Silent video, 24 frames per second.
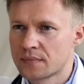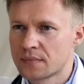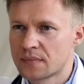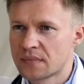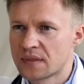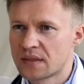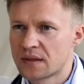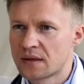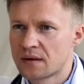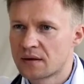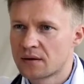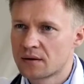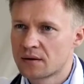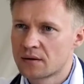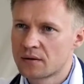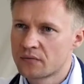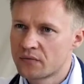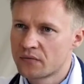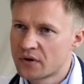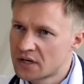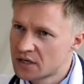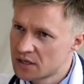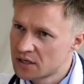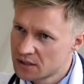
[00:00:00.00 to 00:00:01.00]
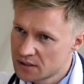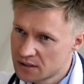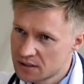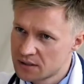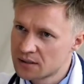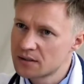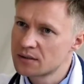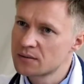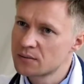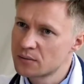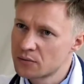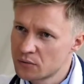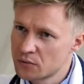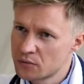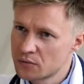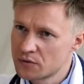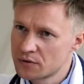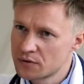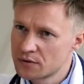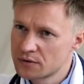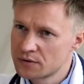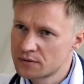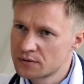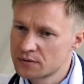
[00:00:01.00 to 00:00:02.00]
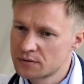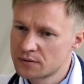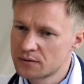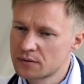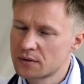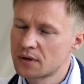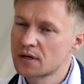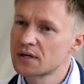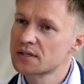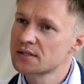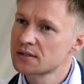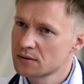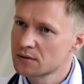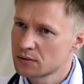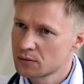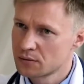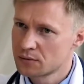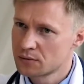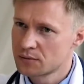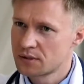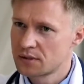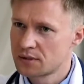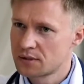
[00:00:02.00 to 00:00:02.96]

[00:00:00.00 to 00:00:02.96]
up, ask your doctor before taking K2 if you take